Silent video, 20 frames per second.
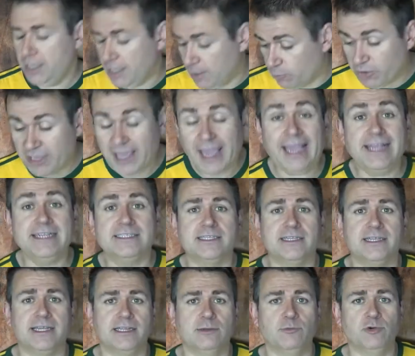And we hate
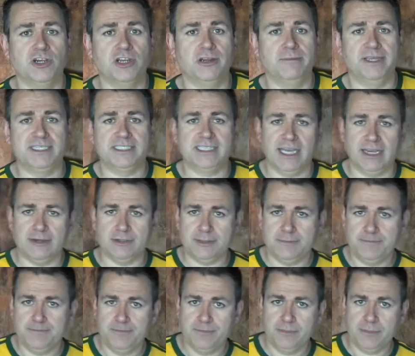to think that we're going to miss out
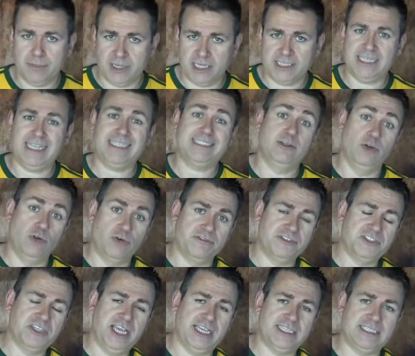because that's law
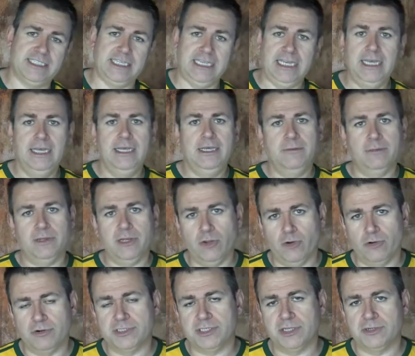of scarcity. But
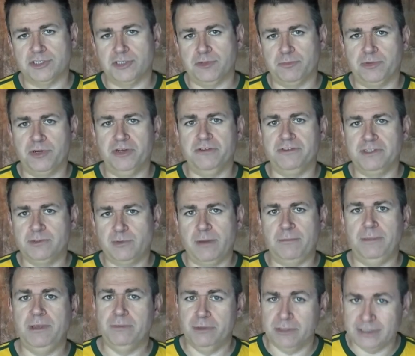law of social proof is
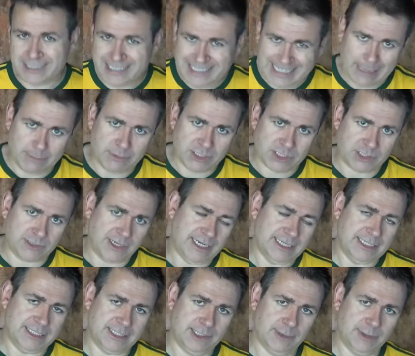when people
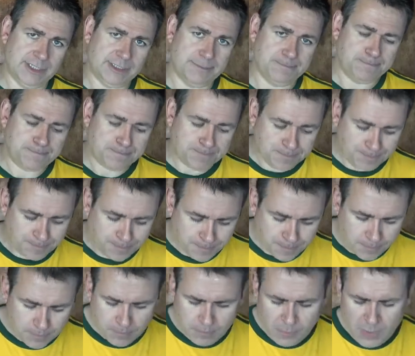demonstrate it to us.
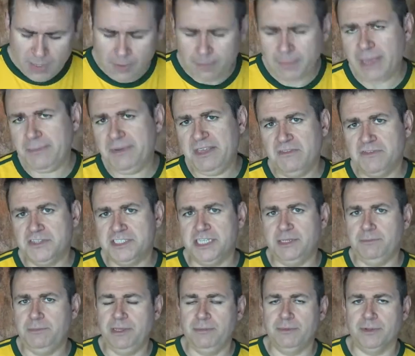Maybe you've
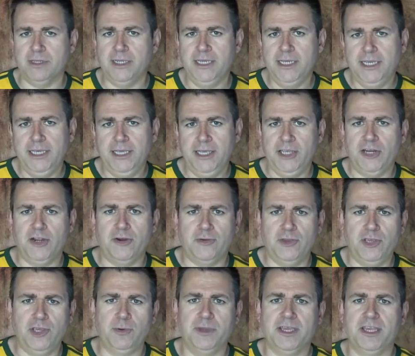seen people, you know,
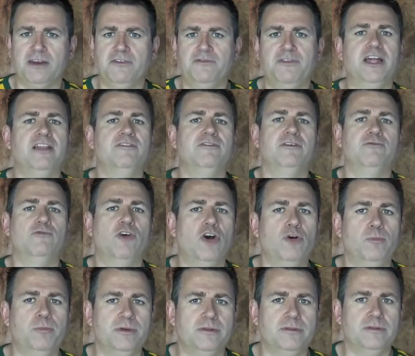queuing at a velvet
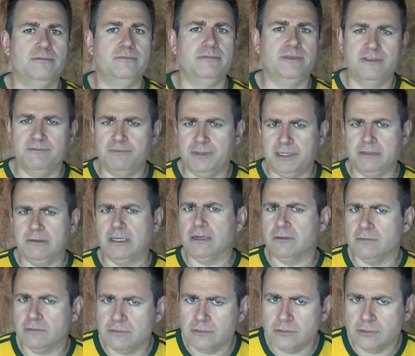rope and you've been
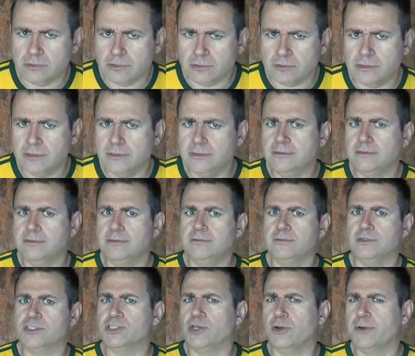like, ooh,
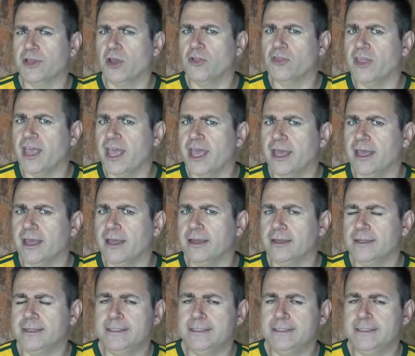what's going on there?